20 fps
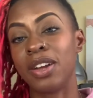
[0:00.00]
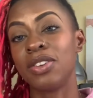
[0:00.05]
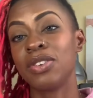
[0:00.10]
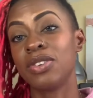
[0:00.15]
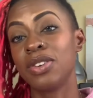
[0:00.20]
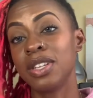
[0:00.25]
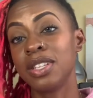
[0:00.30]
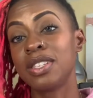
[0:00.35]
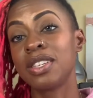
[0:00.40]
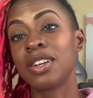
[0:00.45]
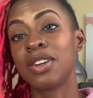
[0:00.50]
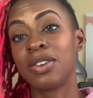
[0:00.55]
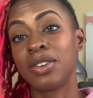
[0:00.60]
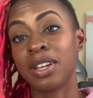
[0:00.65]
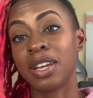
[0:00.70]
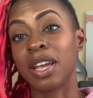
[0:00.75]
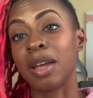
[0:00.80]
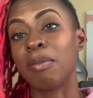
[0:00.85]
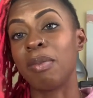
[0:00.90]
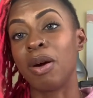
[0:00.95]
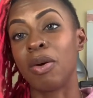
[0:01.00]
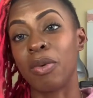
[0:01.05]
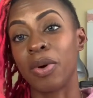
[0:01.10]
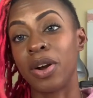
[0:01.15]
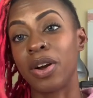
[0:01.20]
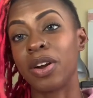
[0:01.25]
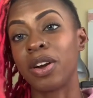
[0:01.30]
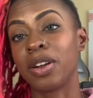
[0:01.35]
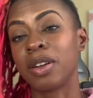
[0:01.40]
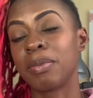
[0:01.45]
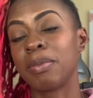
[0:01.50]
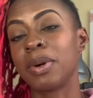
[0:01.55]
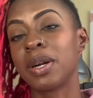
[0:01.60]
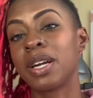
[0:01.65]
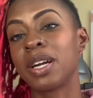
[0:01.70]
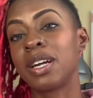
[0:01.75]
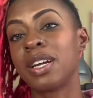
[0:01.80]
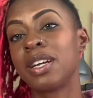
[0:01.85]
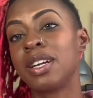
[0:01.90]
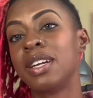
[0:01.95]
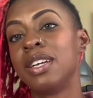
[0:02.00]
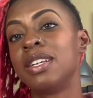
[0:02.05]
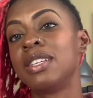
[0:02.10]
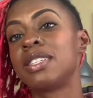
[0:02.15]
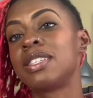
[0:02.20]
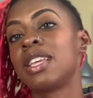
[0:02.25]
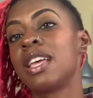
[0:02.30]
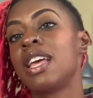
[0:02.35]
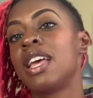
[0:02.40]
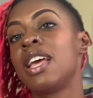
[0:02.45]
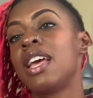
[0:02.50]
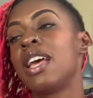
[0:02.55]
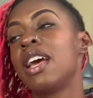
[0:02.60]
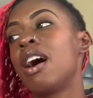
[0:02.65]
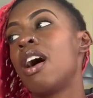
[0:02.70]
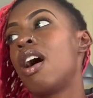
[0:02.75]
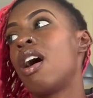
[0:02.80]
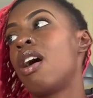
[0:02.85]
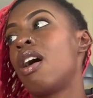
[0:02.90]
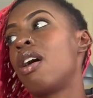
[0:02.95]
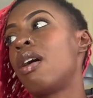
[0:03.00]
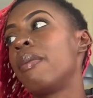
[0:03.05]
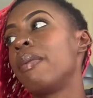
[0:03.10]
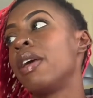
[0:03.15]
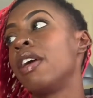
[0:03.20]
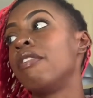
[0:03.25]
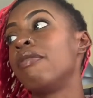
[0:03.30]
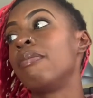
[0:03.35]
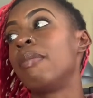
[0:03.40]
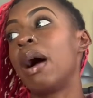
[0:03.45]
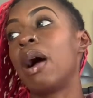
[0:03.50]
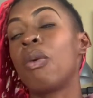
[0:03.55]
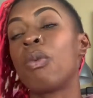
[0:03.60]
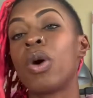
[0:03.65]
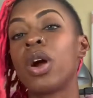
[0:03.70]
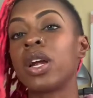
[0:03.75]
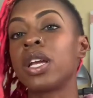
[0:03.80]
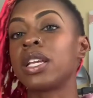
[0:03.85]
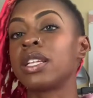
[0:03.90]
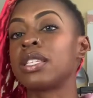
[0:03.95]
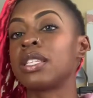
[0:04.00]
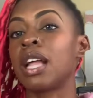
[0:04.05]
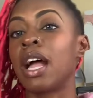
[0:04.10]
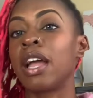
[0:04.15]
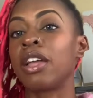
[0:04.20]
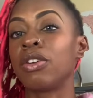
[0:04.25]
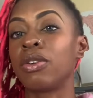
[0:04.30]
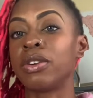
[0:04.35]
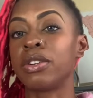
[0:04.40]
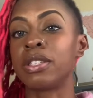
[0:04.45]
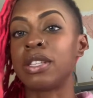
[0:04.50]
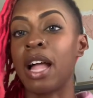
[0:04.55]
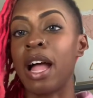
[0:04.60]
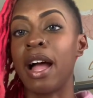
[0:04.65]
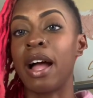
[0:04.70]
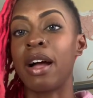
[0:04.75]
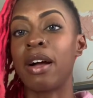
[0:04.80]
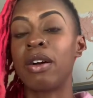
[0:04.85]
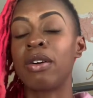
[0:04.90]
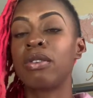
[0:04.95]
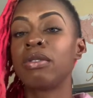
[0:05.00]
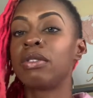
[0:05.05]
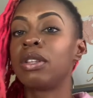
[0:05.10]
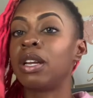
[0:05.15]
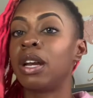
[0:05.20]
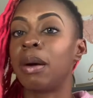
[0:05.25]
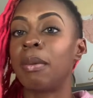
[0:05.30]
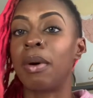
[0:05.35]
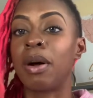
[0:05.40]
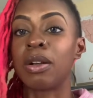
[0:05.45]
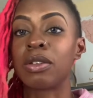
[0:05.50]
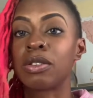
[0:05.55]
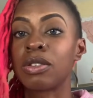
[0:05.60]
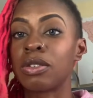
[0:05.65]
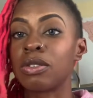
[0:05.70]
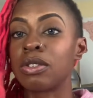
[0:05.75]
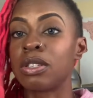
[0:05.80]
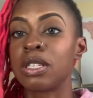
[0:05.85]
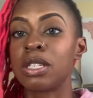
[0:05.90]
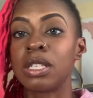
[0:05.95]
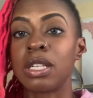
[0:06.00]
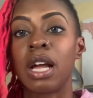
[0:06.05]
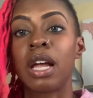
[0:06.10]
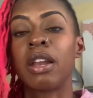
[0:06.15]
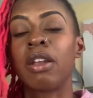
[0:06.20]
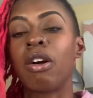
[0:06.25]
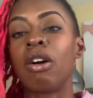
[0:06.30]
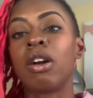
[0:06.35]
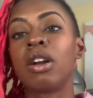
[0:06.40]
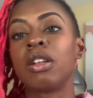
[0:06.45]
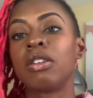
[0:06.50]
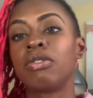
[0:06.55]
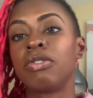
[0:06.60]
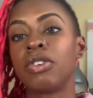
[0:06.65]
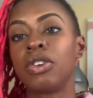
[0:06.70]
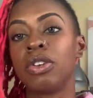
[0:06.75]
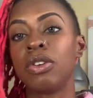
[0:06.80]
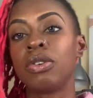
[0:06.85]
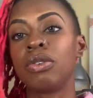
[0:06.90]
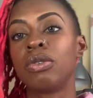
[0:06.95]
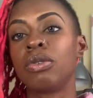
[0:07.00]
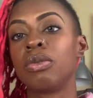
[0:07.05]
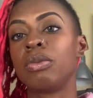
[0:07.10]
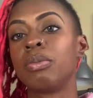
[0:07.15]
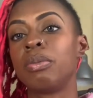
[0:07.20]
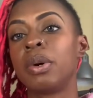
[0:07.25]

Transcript: You need to go look at my work because um, if my work is not your style, then I'm also just not the artist for you.